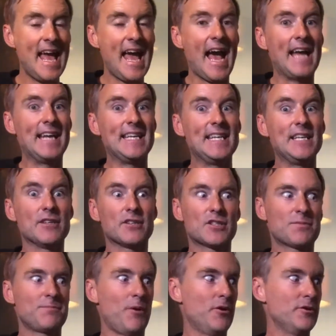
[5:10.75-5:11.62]
And he
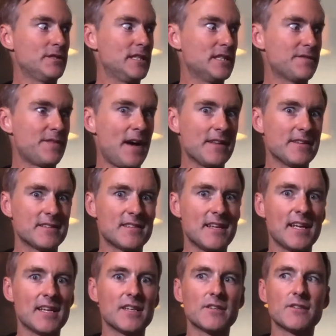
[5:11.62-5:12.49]
exposed his father's
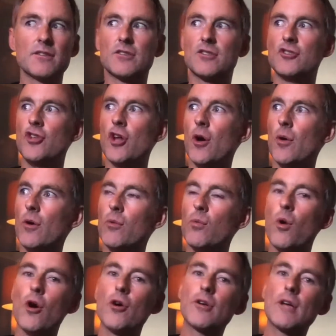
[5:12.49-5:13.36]
nakedness. Noah
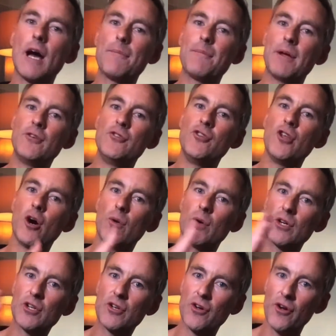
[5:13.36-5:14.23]
woke up and
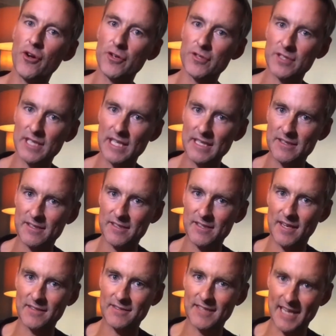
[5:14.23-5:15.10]
Noah cursed his
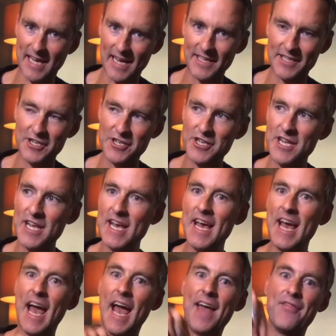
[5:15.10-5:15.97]
son Canaan.
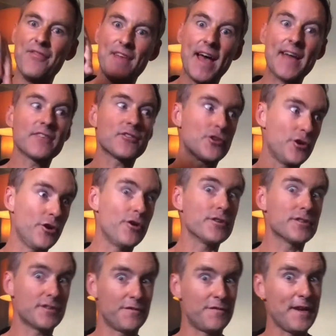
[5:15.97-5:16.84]
And that
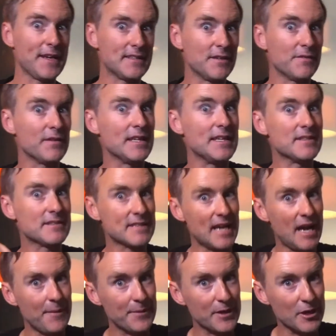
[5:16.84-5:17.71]
curse effectively is
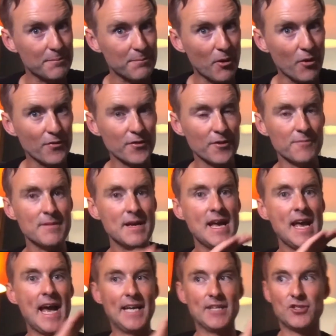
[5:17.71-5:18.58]
coming upon them
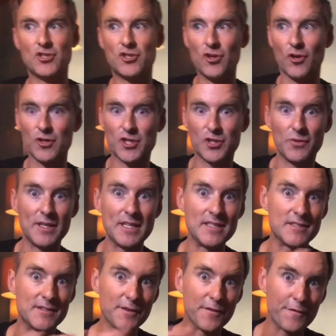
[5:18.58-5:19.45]
as Joshua
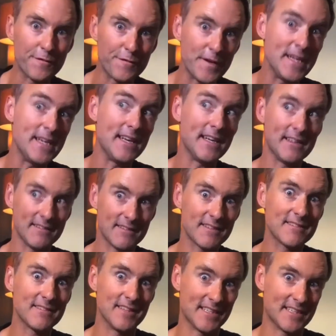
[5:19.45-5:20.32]
is defeating
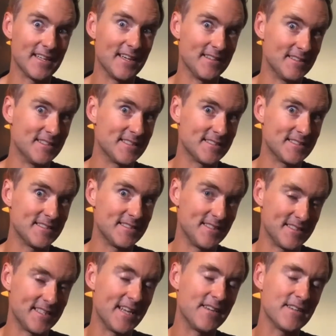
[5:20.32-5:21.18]
the
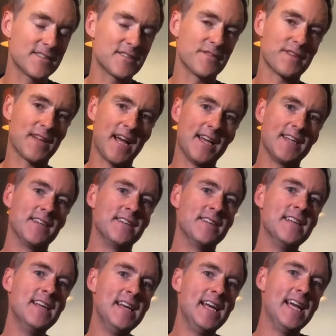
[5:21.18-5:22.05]
descendants of
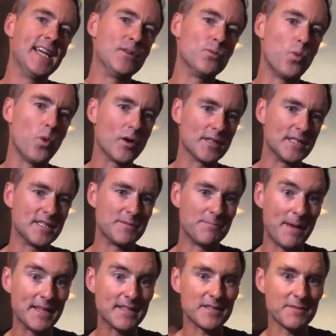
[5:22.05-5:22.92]
Canaan in what is
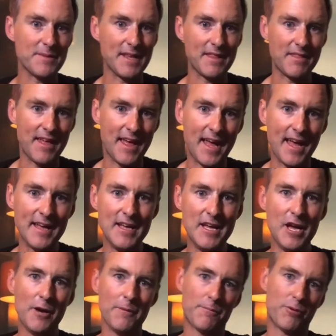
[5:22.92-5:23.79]
meant to be their
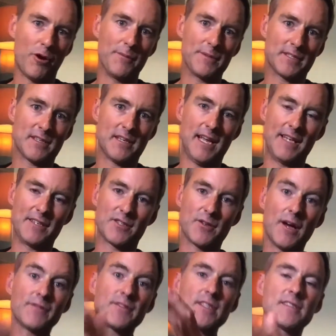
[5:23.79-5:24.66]
promised land. So
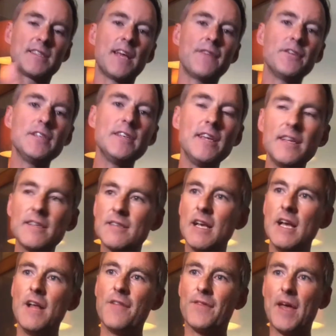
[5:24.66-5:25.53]
after 7 years,
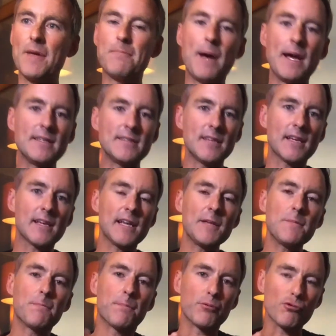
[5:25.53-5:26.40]
they
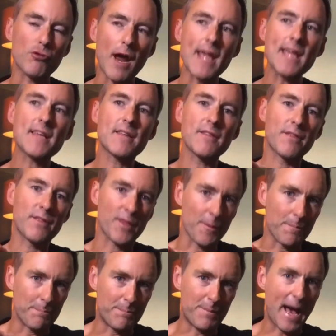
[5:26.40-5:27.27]
basically break the
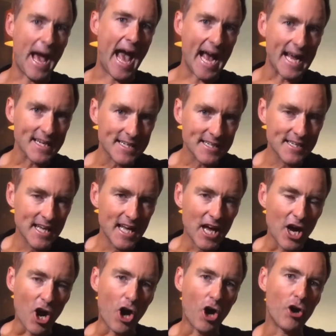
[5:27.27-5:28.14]
back
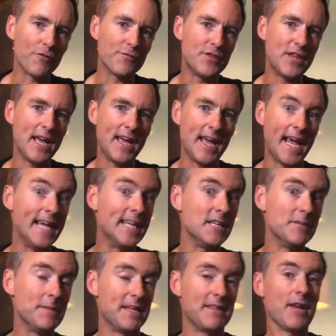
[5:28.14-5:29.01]
of their
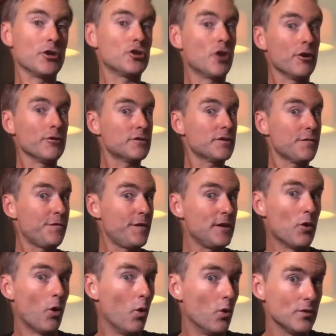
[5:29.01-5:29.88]
enemy. They don't
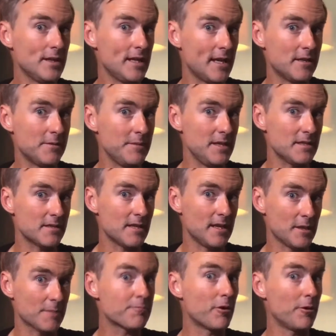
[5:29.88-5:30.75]
defeat all the enemies
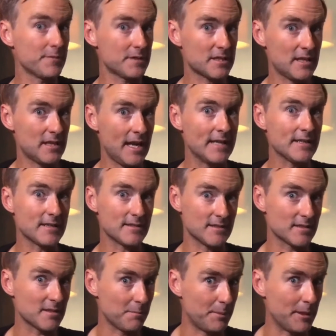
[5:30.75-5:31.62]
in the promised land because
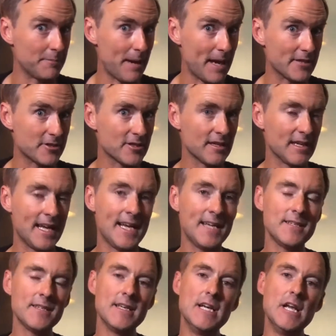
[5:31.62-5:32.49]
it's a big patch of
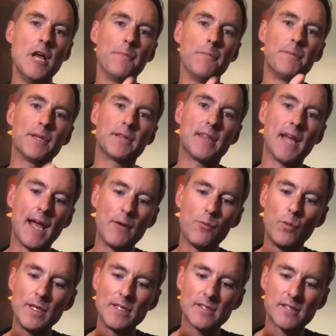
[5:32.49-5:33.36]
land, but they
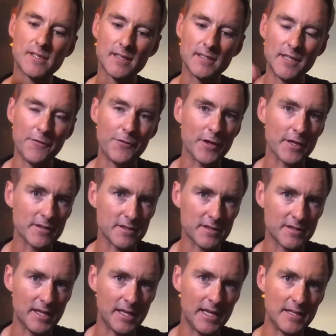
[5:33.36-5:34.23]
win significant
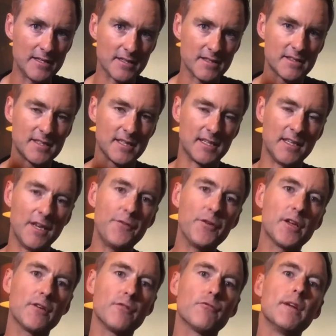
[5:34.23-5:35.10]
cities and
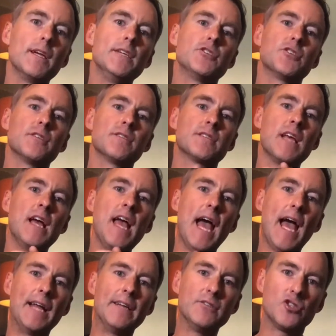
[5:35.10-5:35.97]
significant regions.
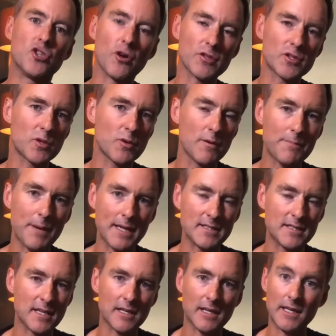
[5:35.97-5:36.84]
And Joshua
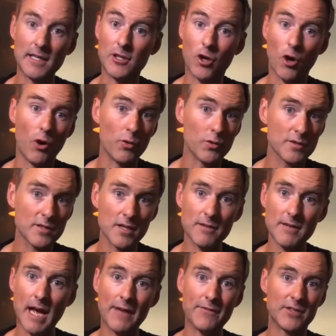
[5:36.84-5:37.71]
basically calls
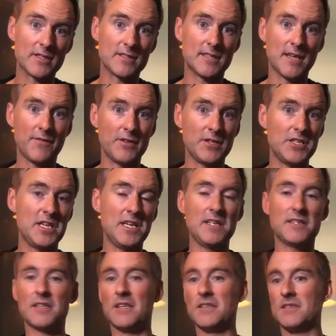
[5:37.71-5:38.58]
it after 7
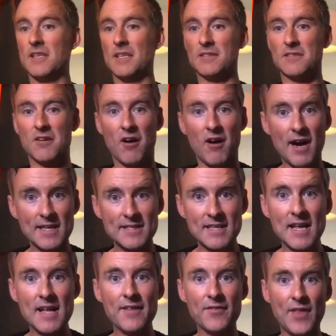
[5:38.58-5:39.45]
years and says,
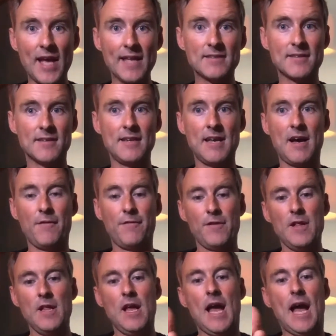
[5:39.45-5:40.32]
guys, that's enough.
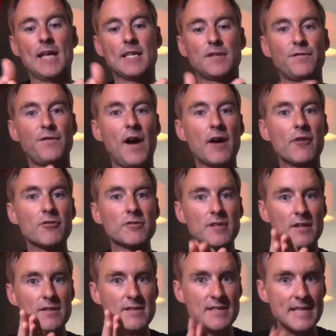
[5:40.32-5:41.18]
As far as
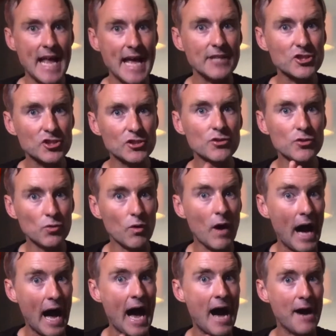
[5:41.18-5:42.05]
a
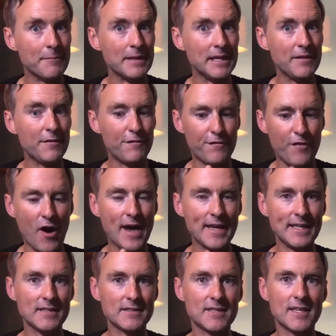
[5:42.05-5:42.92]
national army
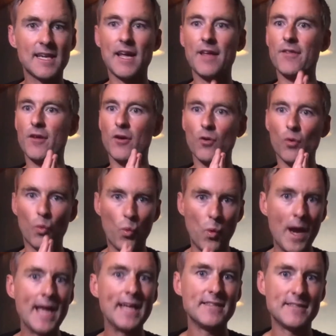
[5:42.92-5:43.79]
fighting together,
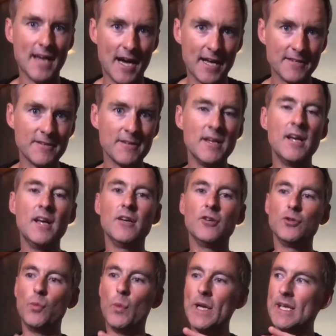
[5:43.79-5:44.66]
we're done.
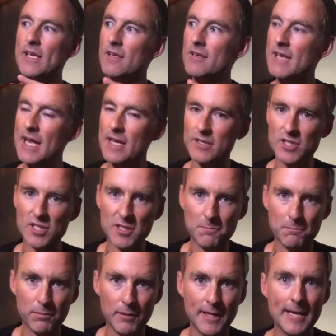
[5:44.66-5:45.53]
We can now
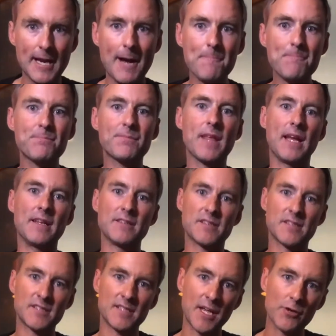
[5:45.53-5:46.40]
split up and
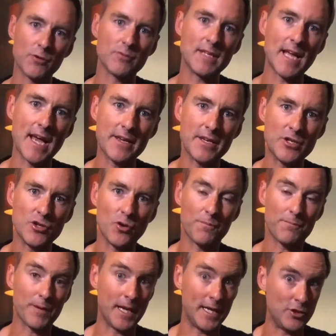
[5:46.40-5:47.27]
settle down
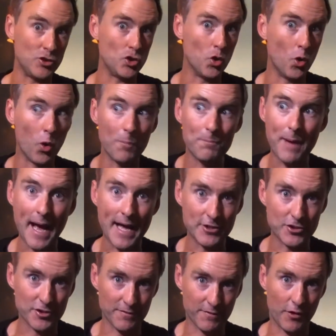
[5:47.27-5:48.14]
in your
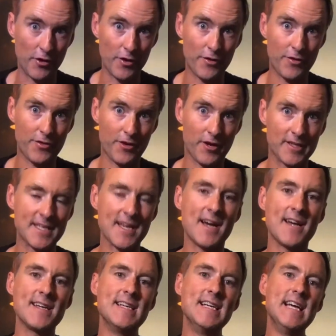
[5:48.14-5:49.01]
patch of earth,
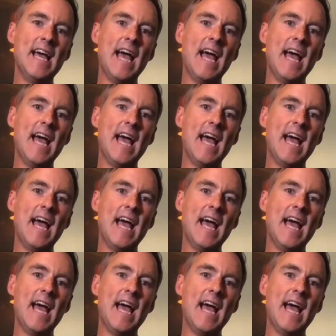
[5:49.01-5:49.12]
okay?